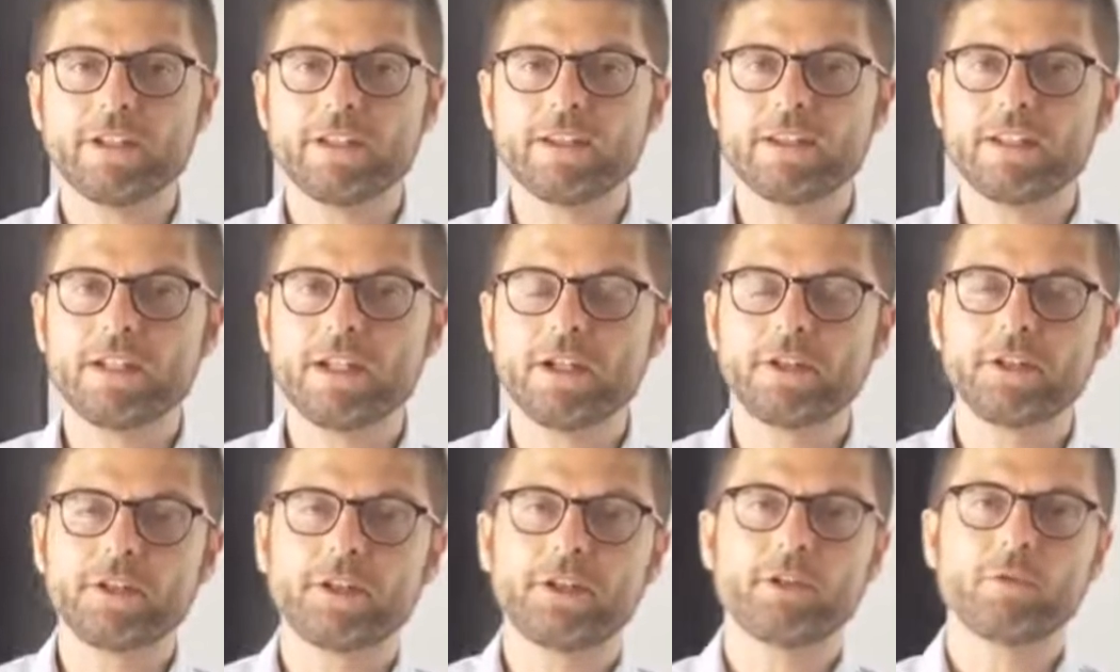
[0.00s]

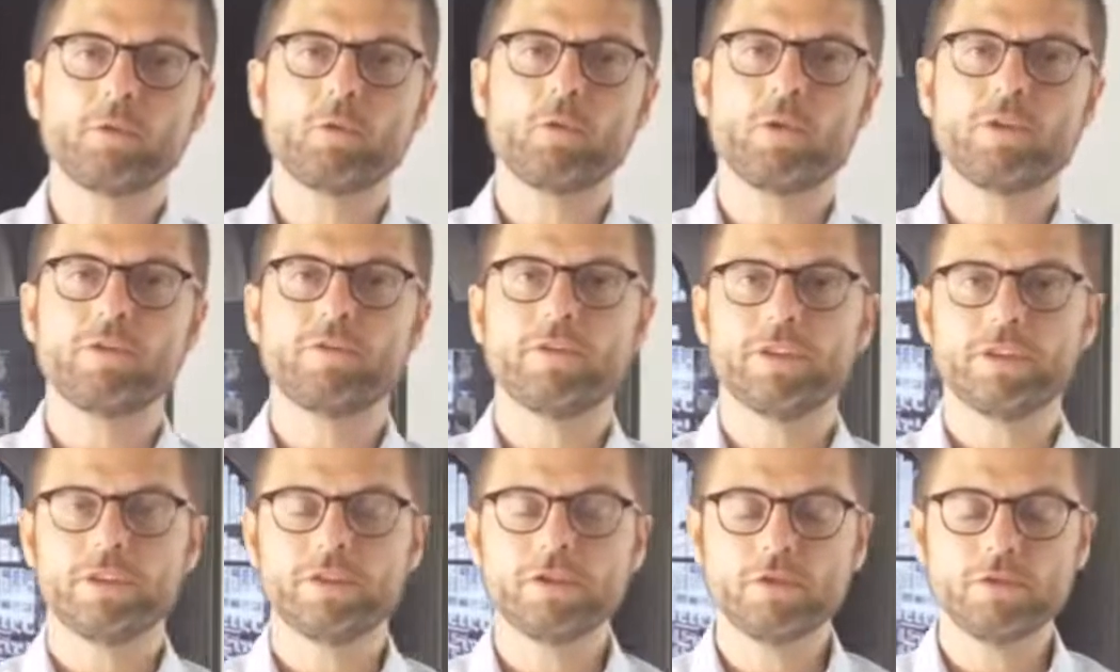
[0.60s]
interior with
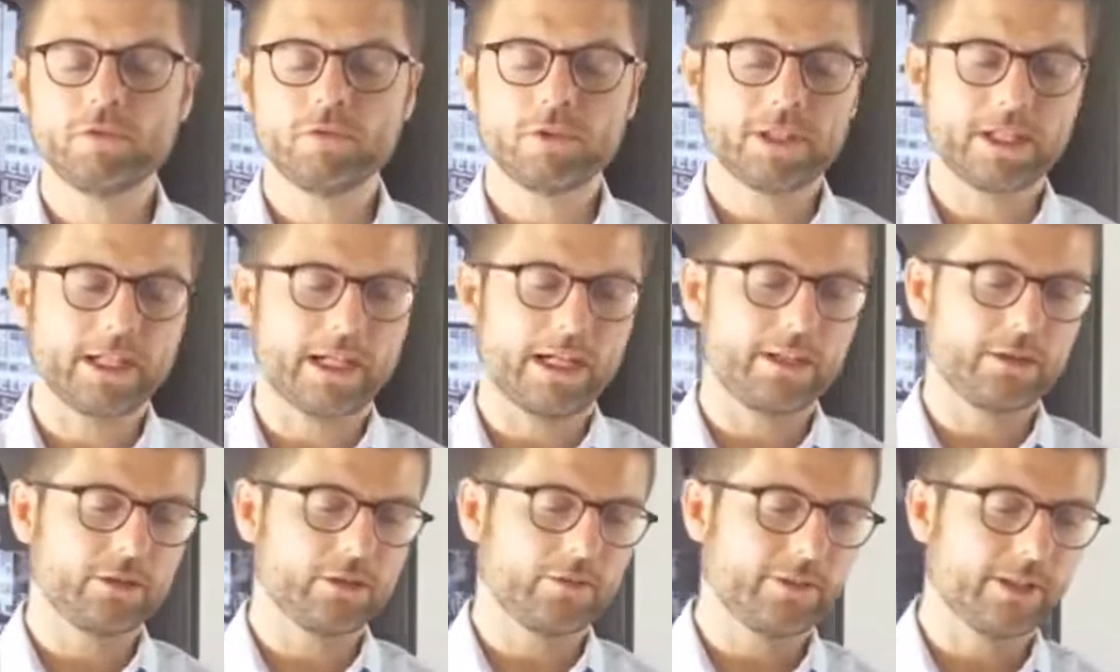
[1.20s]
a new
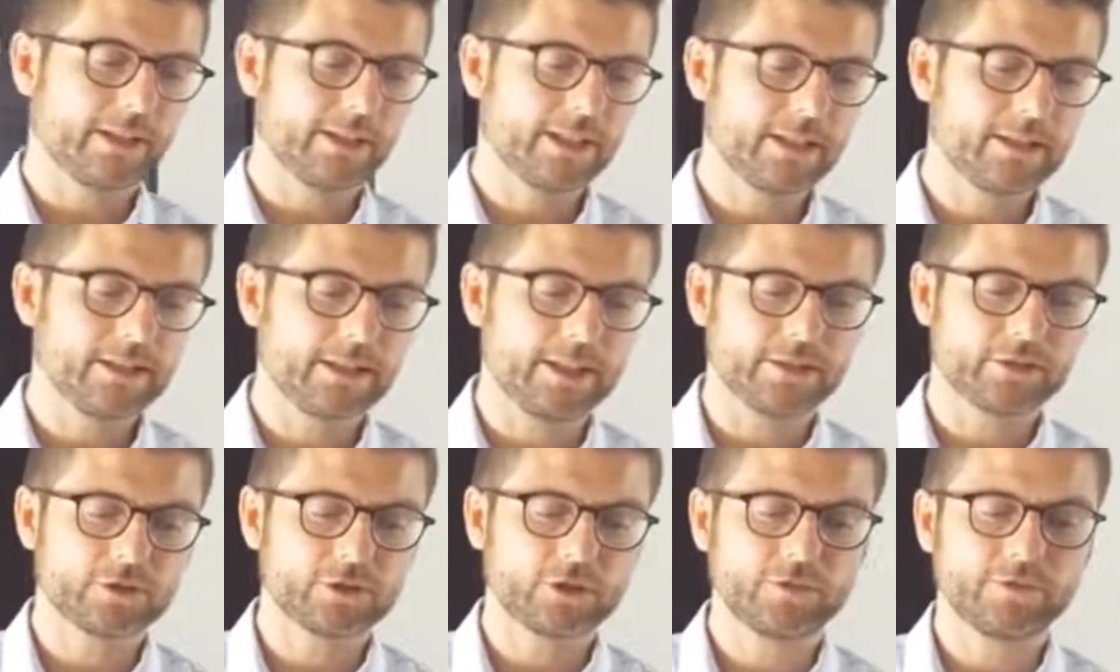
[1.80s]
kind of
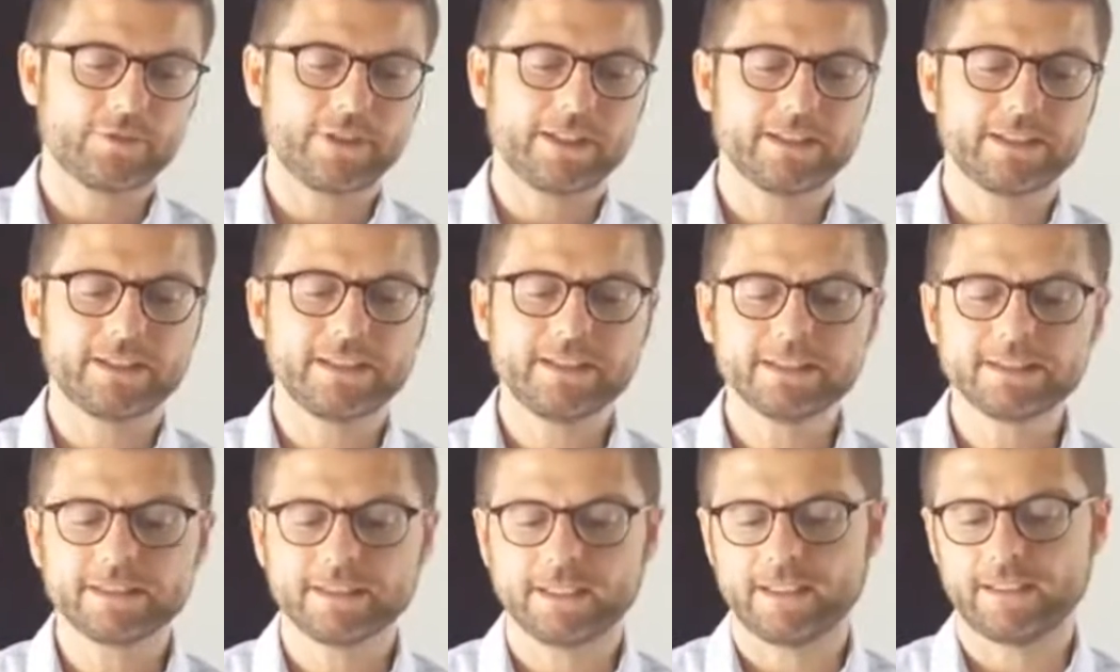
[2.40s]
architecture that
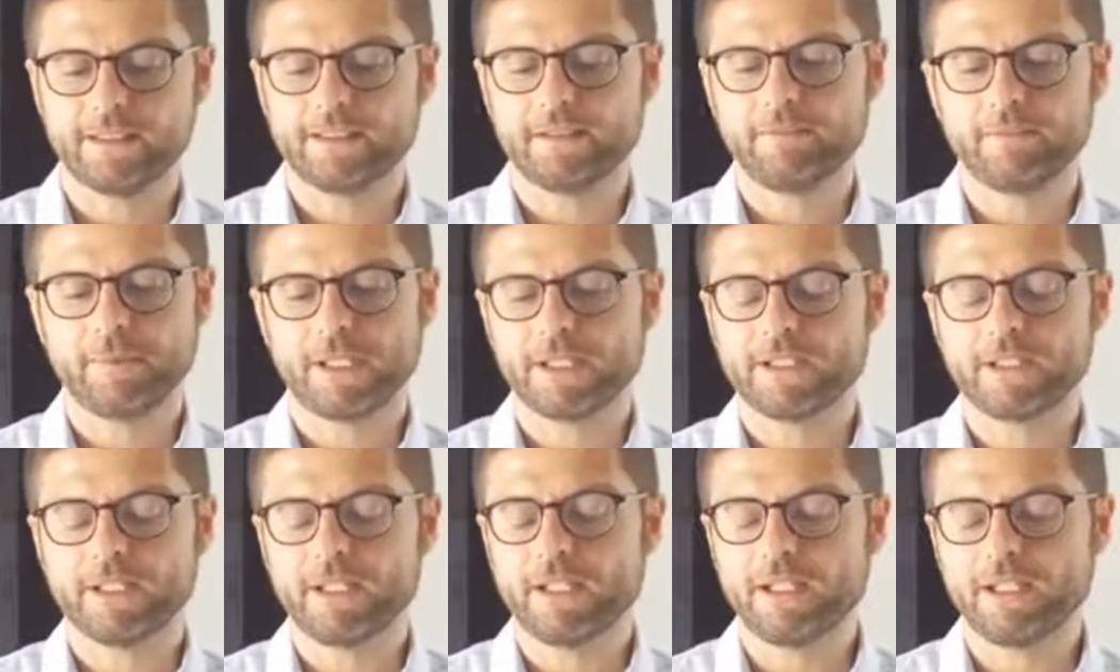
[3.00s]

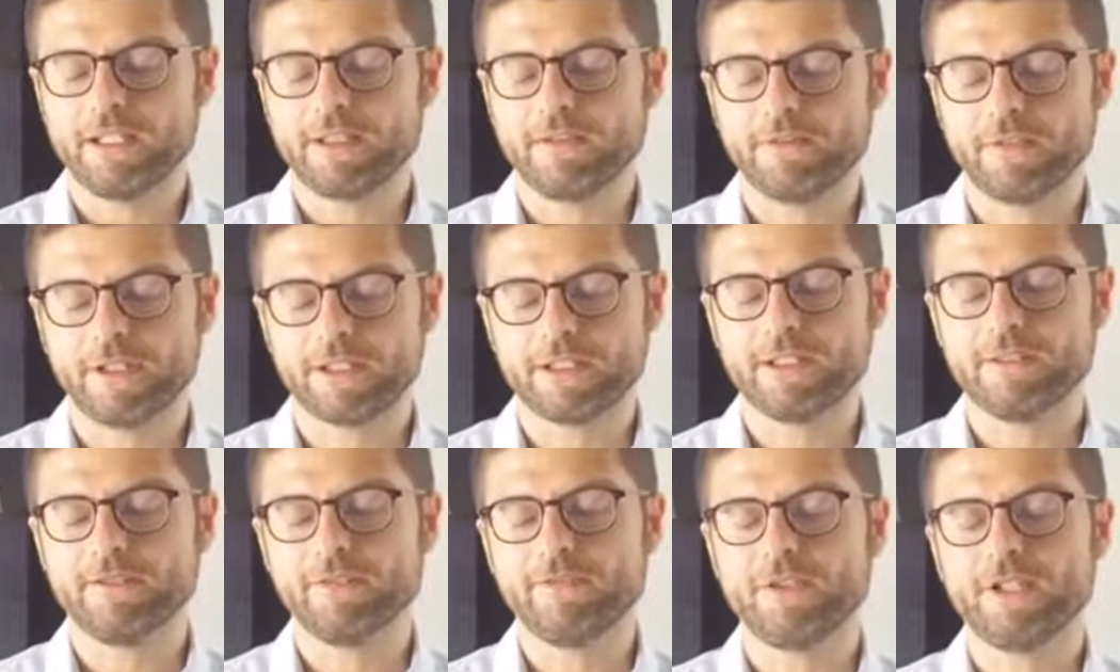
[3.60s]

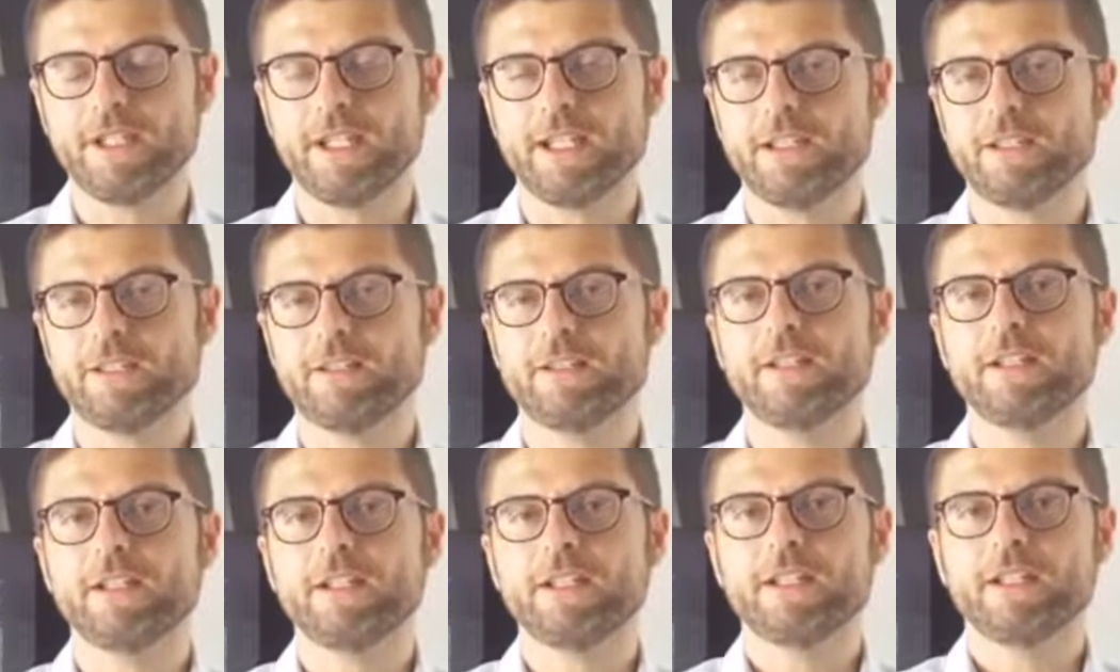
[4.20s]
in the
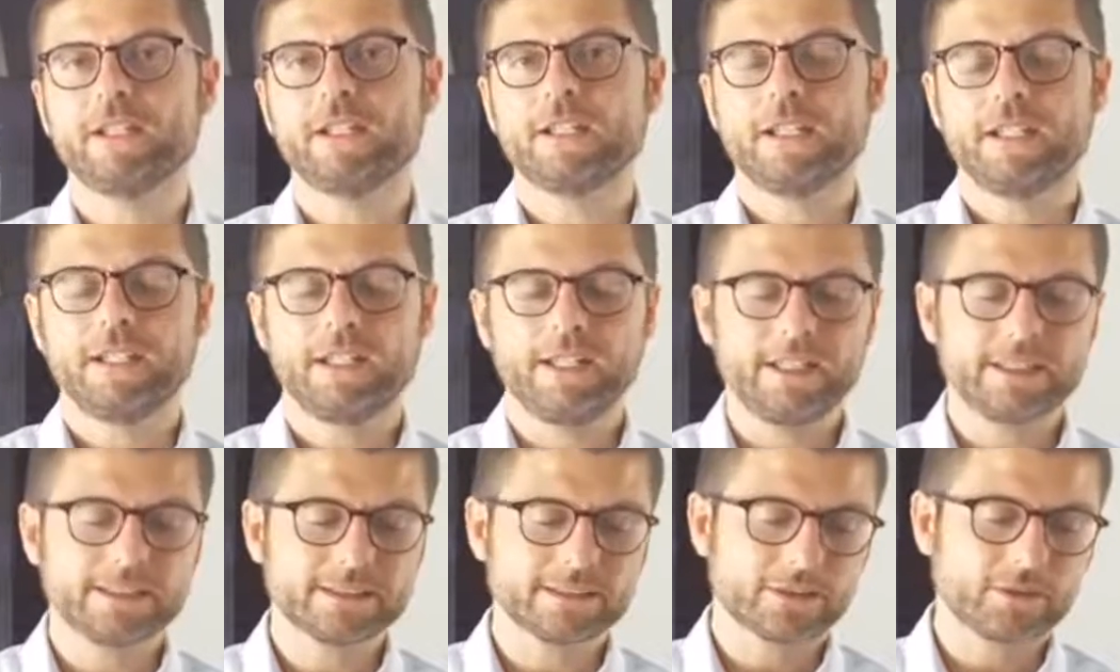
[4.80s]
end
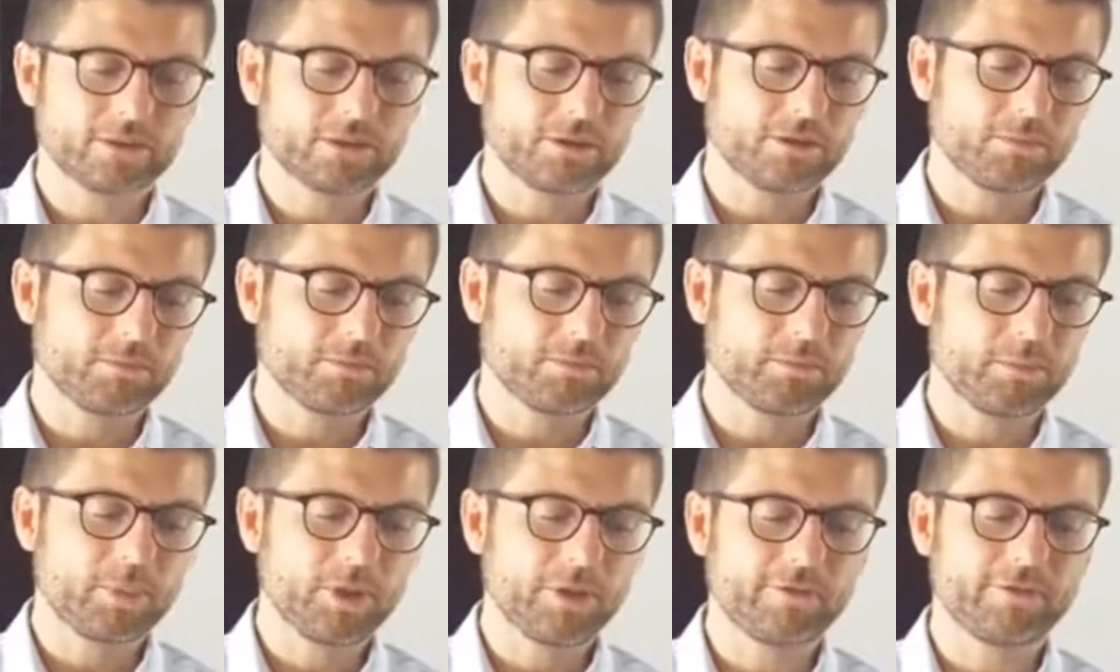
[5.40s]
is
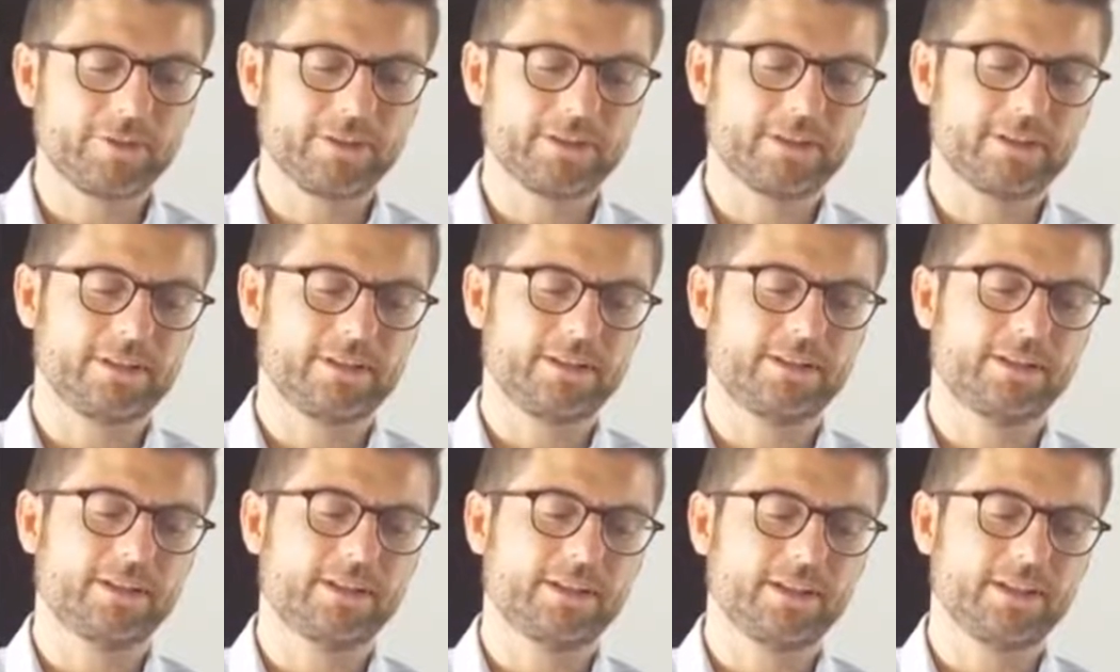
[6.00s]

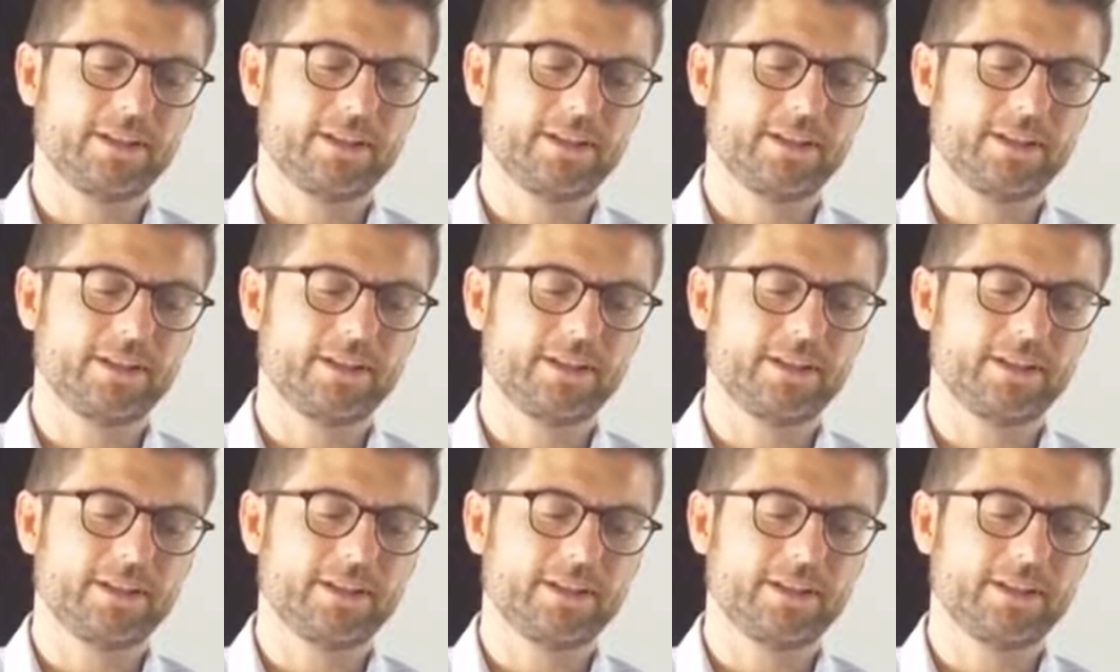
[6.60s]
perfectly